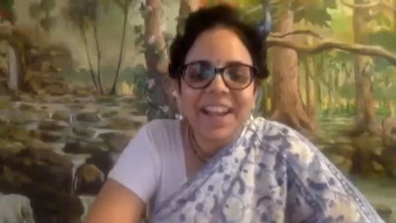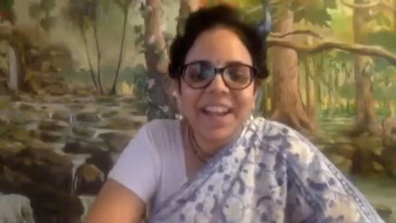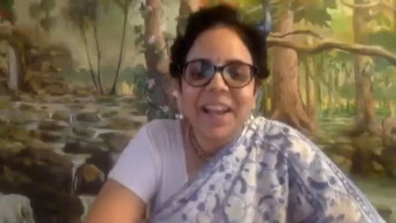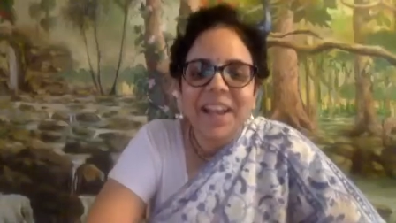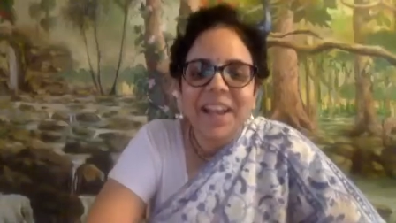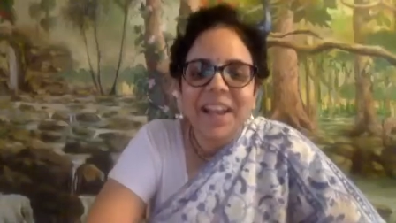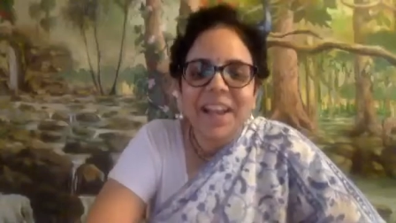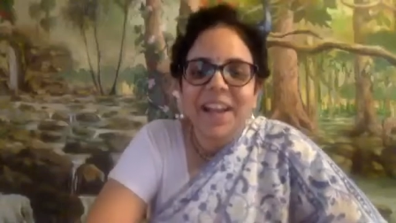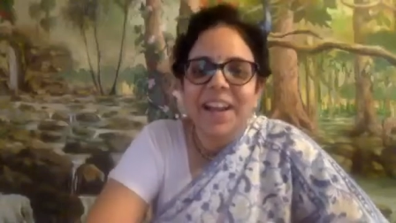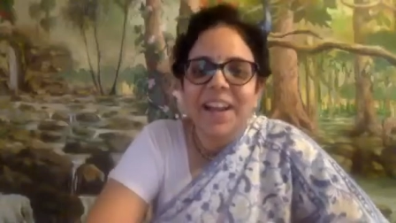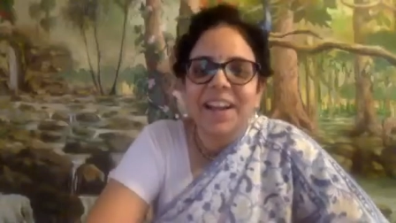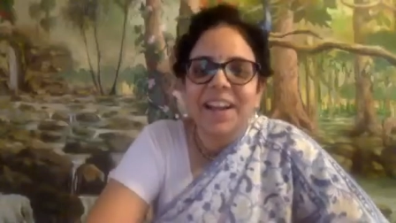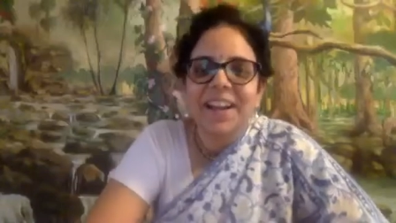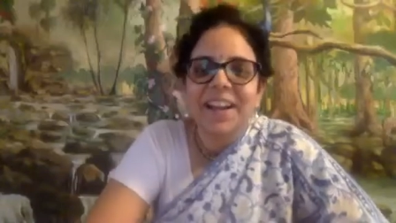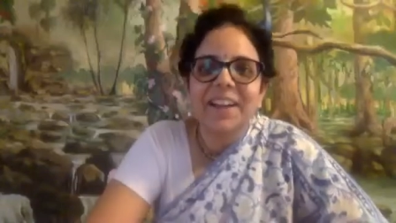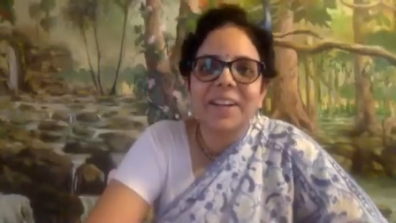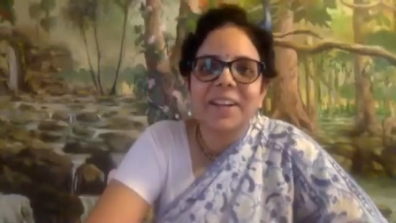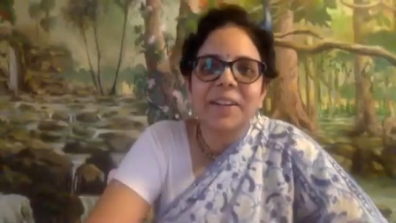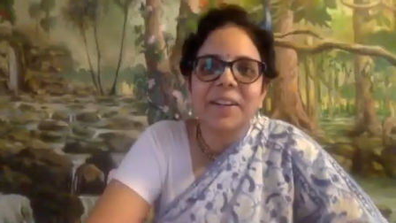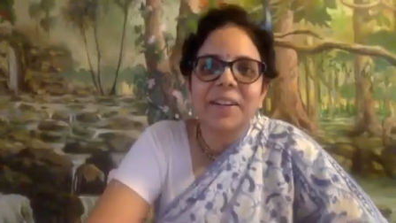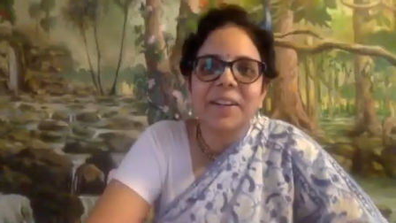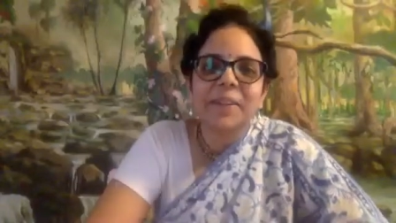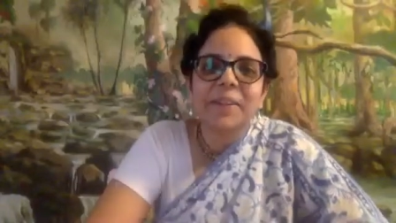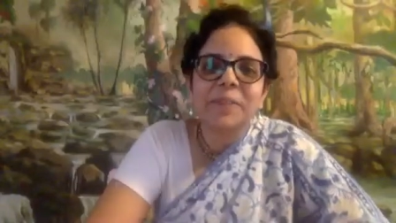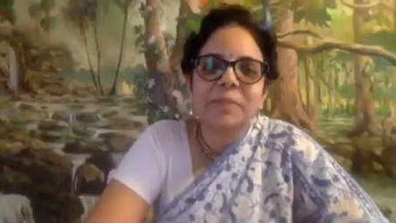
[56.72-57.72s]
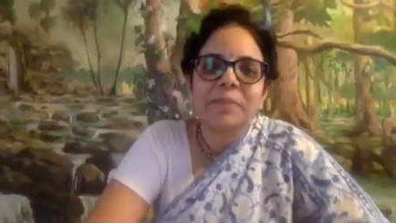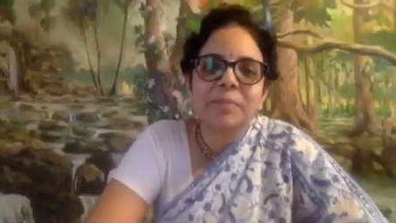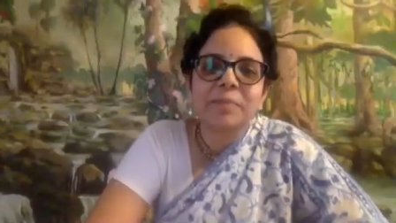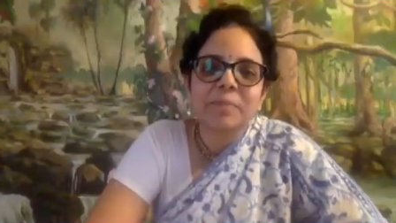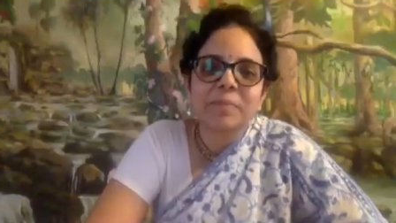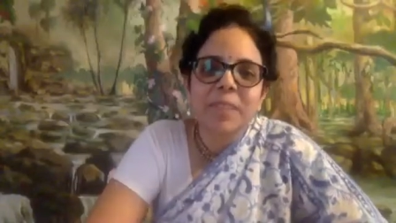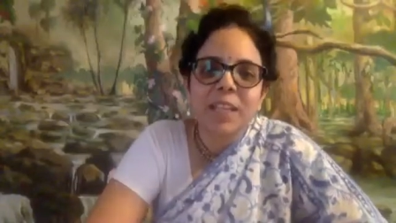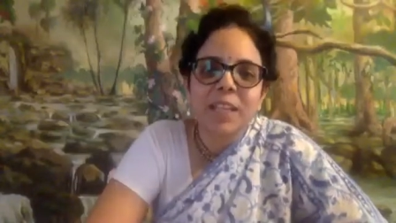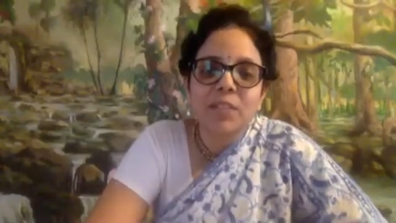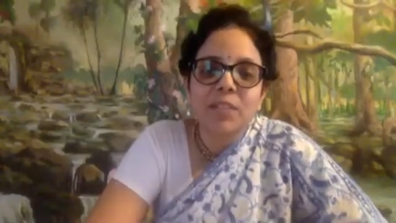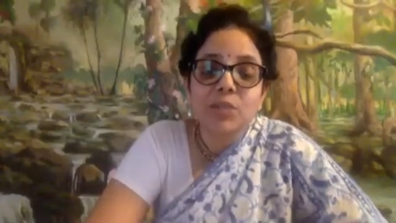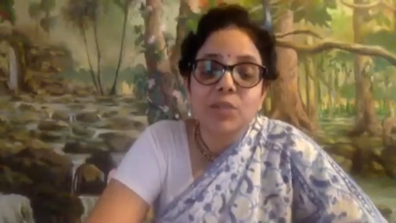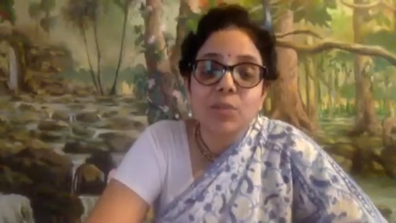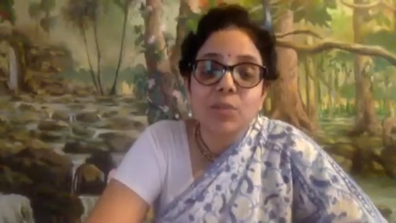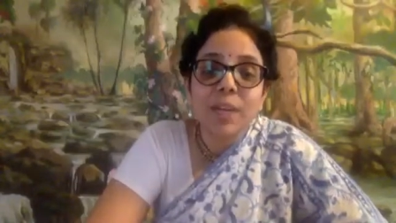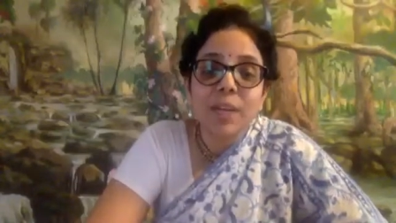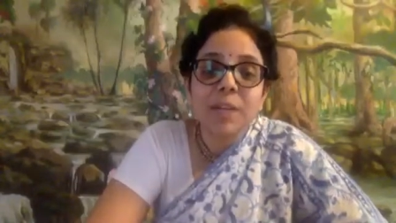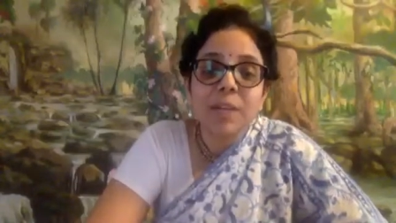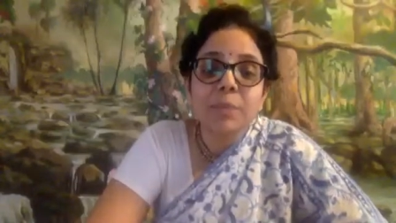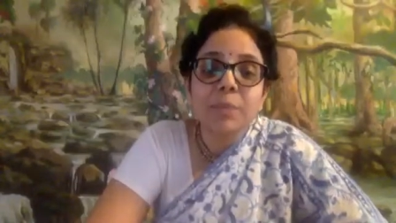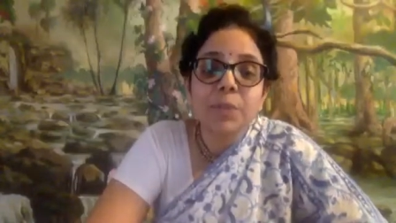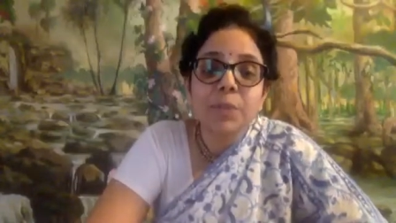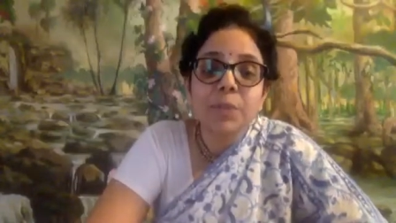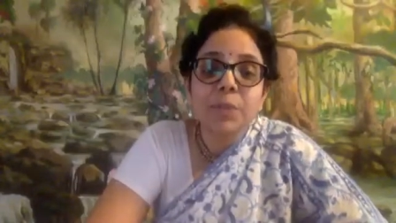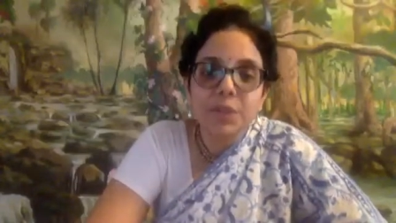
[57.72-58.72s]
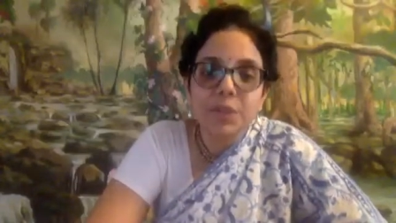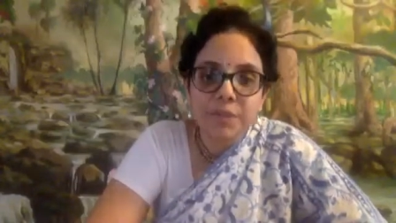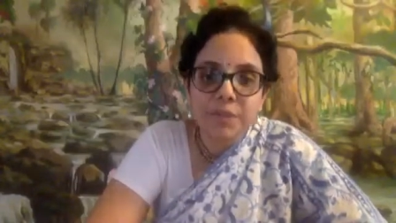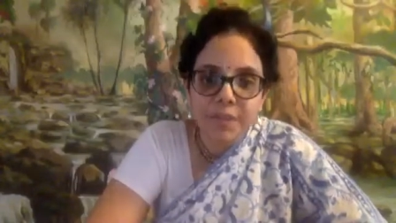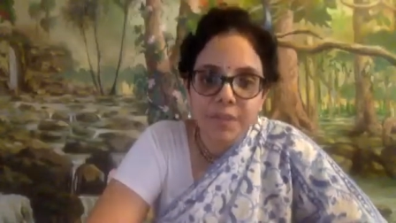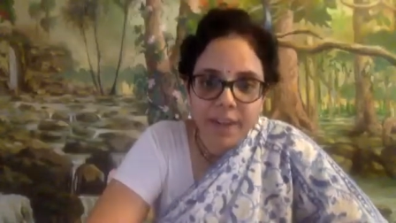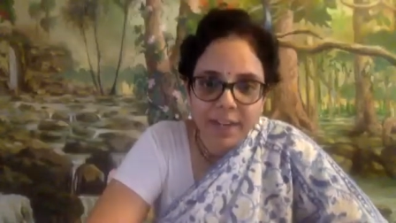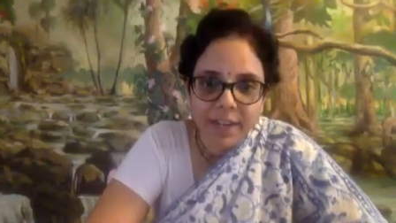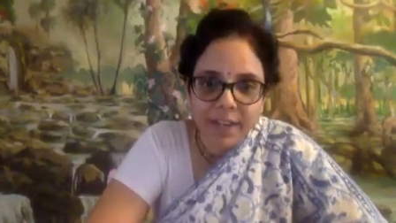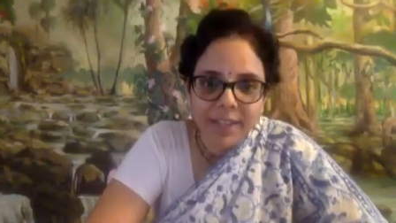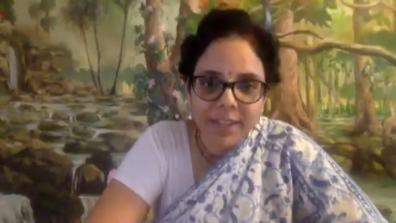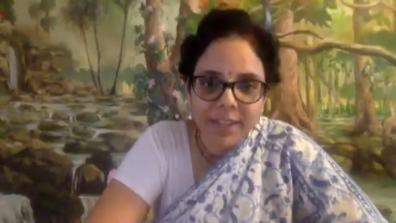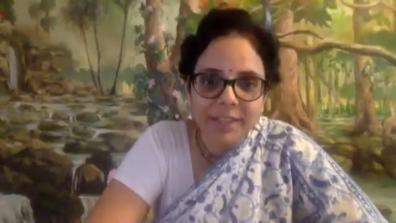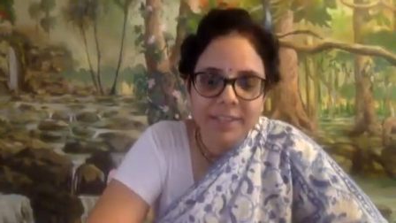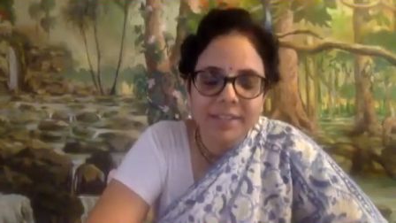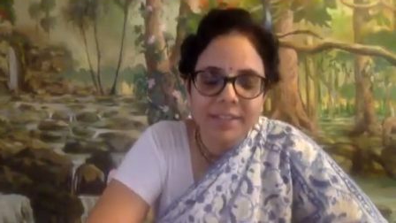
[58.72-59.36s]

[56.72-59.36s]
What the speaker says: It was quite purifying.